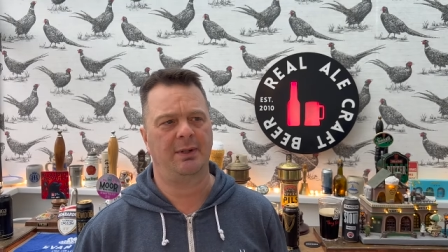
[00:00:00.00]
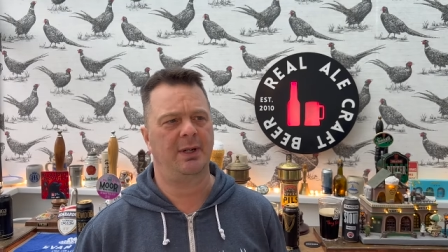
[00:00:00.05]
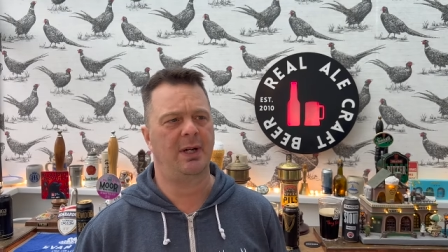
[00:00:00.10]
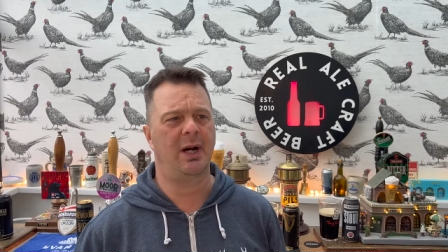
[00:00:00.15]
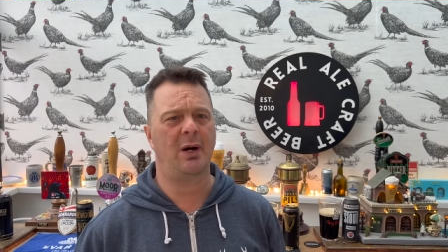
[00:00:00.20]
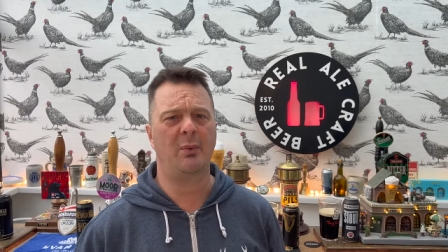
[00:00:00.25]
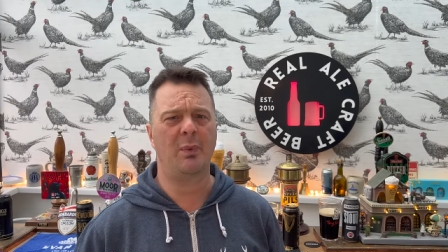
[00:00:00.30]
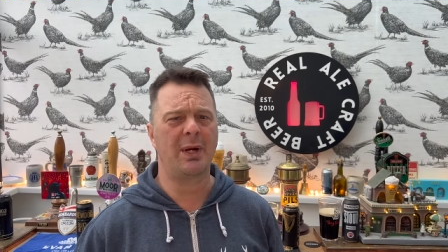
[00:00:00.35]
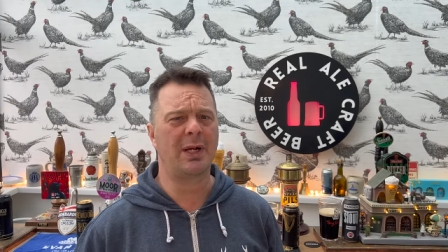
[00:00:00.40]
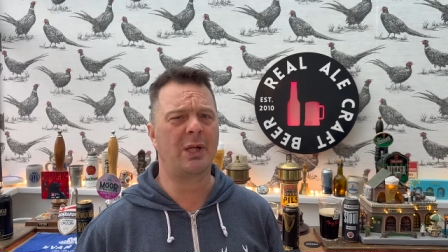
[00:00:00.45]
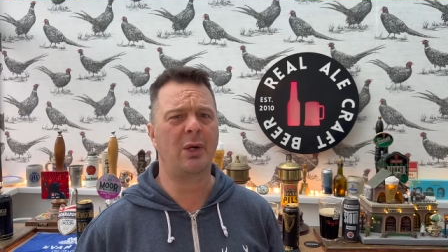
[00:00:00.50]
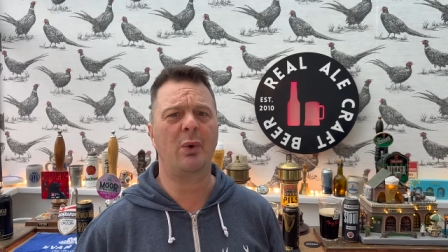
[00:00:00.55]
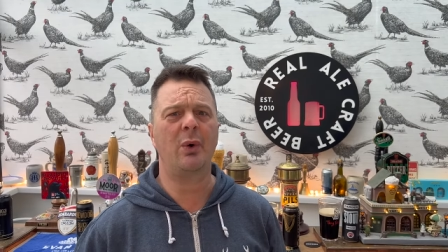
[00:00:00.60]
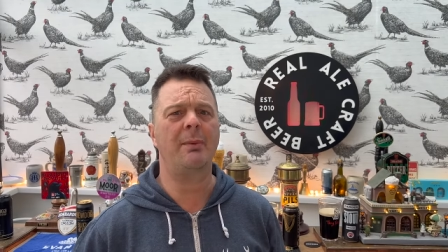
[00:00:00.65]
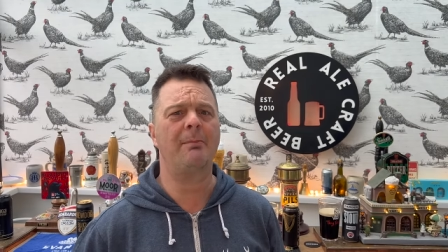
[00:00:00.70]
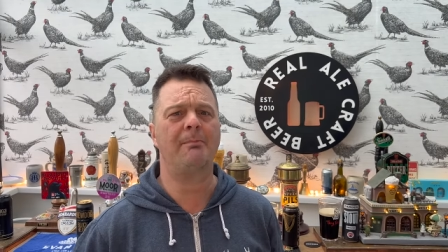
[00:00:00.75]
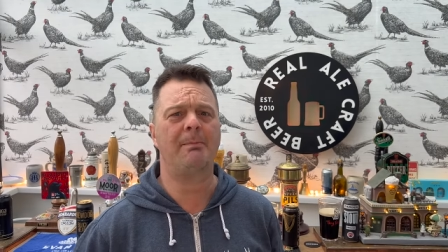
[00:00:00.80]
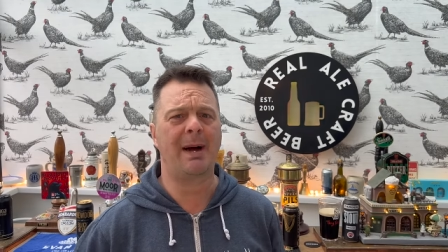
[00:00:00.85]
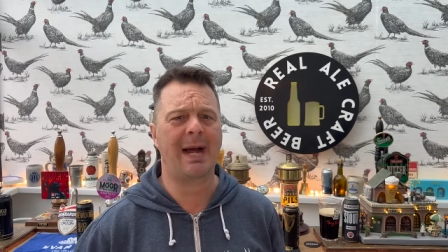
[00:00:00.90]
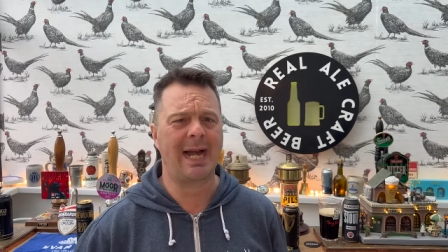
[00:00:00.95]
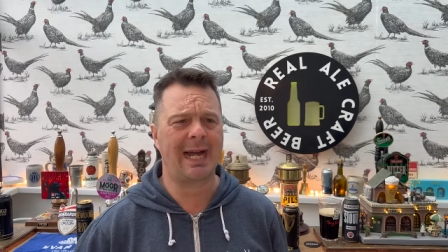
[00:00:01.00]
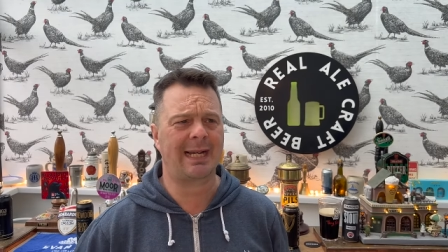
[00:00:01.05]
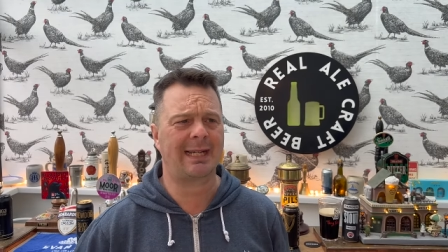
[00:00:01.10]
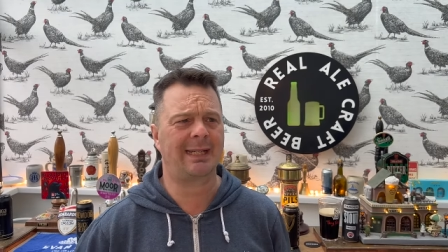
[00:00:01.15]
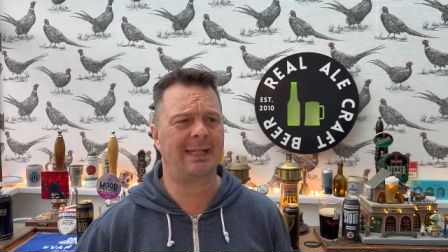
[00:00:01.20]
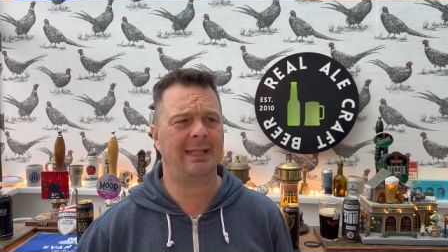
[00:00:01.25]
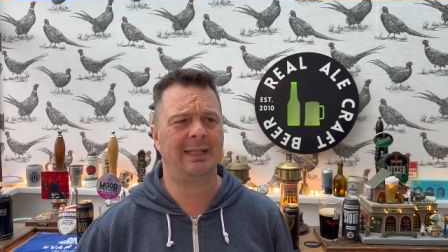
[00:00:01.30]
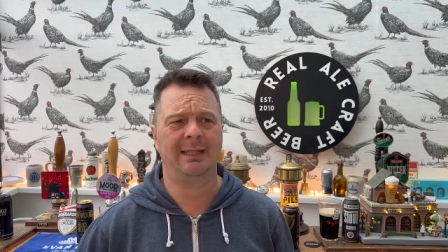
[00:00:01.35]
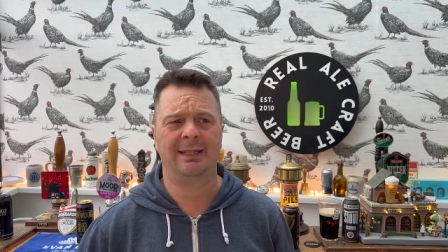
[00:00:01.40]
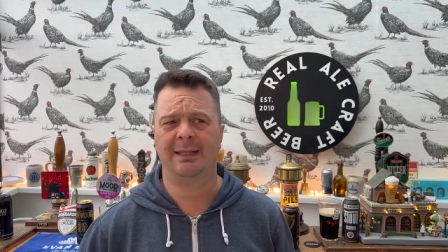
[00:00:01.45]
And we're going
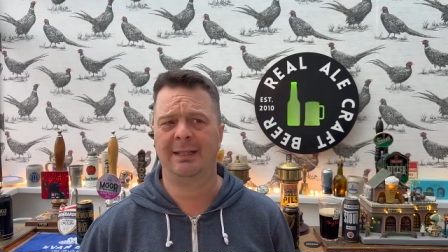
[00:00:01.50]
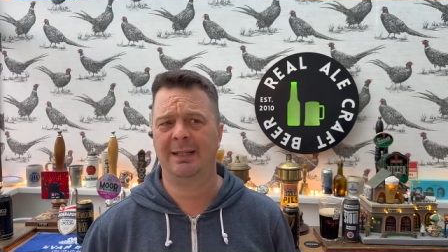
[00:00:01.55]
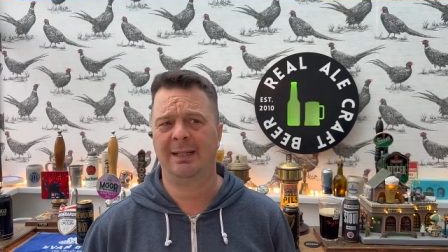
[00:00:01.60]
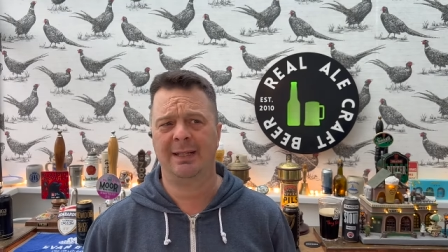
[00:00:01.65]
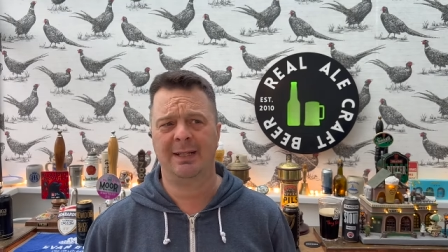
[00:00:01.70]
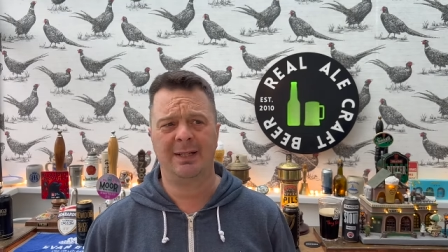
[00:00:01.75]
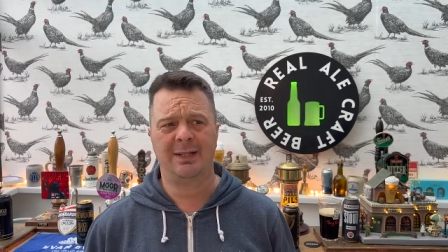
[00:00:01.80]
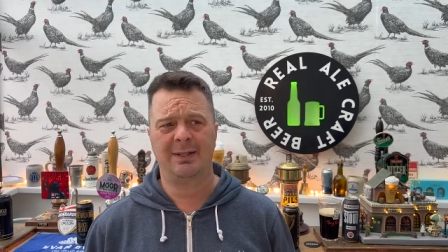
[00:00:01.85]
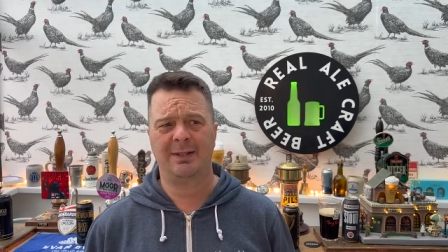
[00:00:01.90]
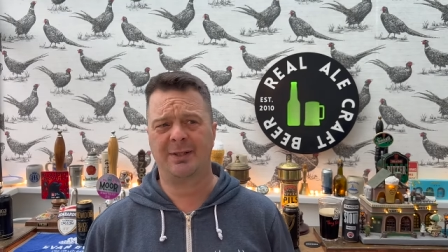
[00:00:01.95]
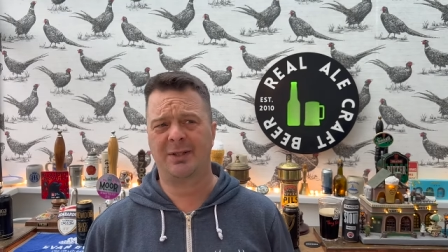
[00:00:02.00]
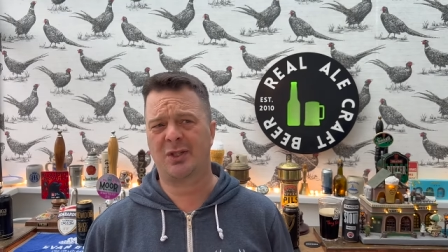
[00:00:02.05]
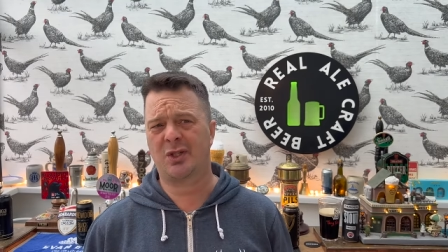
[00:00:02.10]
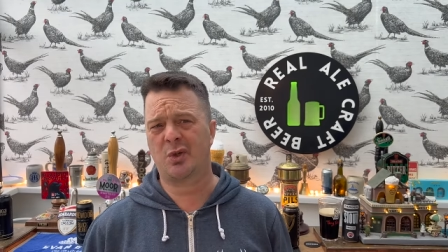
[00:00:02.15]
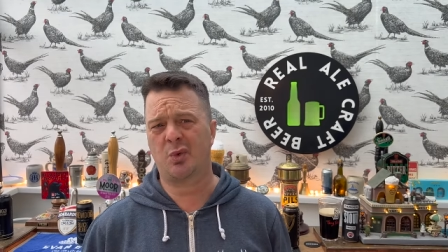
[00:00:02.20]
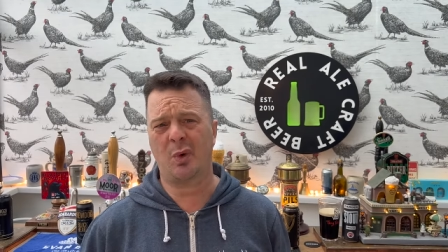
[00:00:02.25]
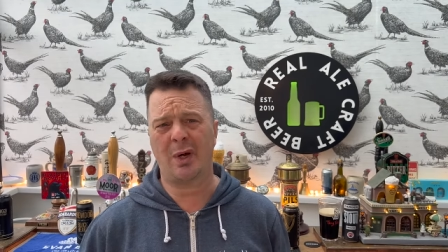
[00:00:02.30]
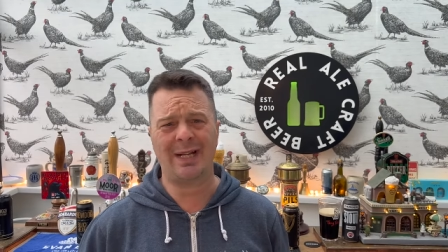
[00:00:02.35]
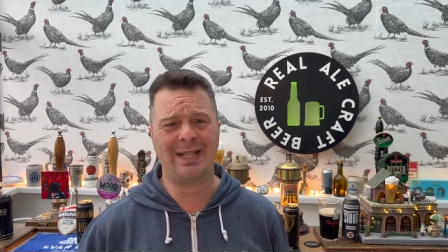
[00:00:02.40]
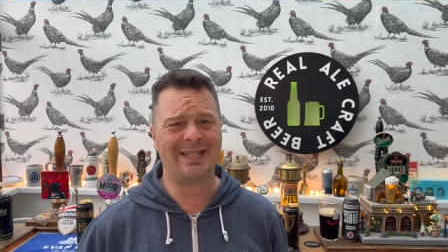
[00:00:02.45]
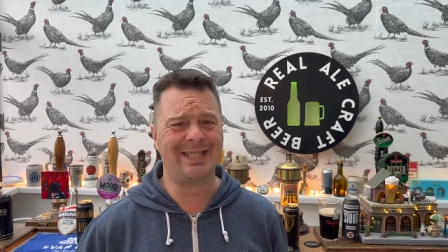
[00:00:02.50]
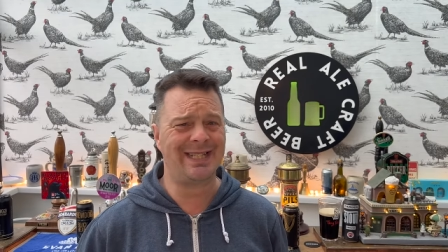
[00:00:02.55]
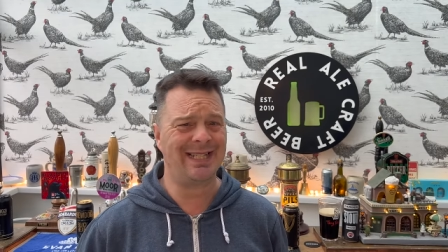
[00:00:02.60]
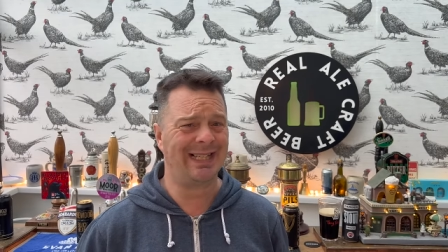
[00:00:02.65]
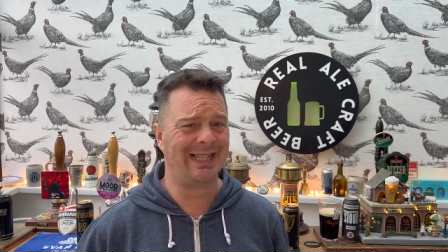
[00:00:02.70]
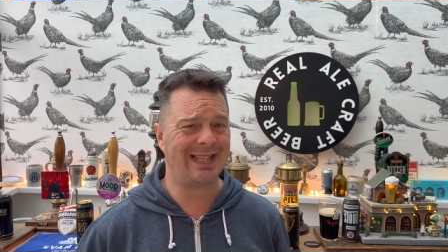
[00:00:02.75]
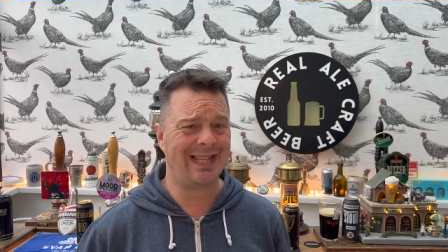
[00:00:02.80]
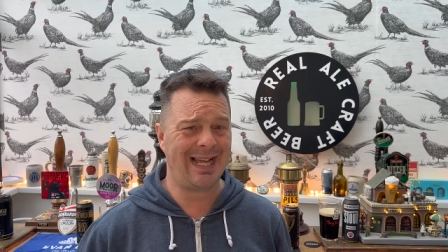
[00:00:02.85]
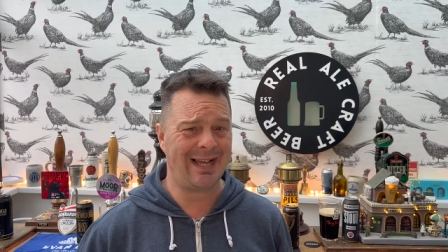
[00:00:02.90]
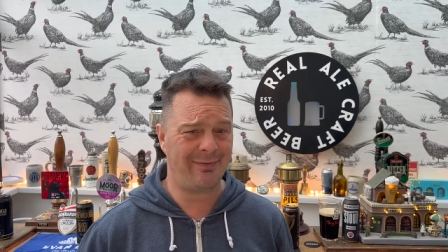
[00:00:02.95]
back
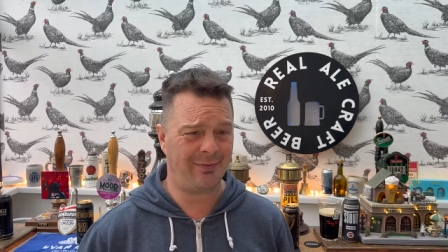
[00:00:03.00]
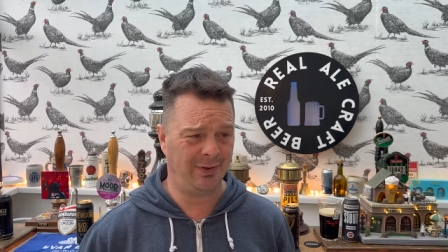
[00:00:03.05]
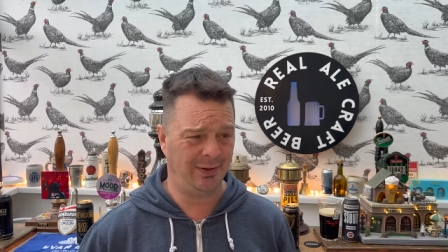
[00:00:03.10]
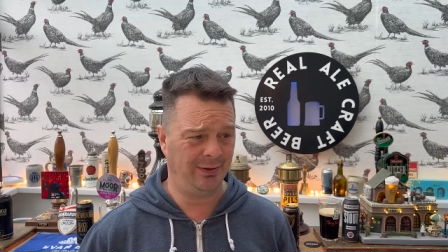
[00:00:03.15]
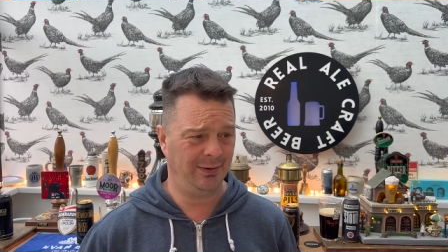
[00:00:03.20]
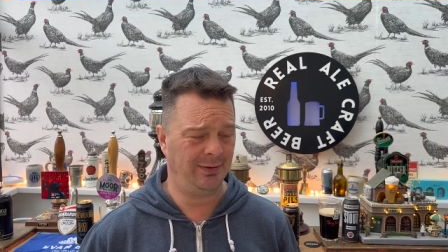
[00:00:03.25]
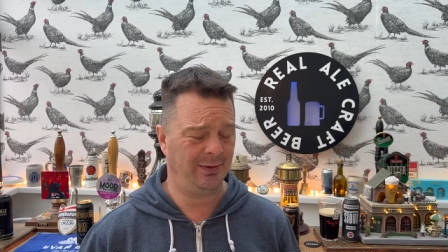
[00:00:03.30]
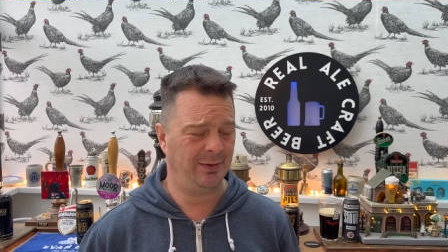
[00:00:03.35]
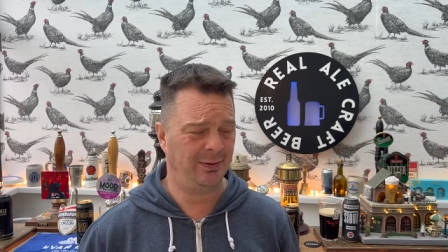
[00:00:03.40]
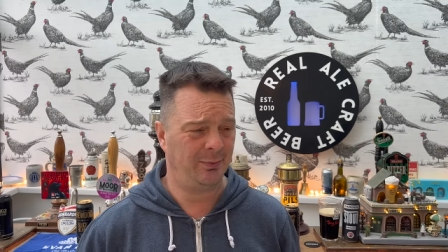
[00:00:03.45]
2011.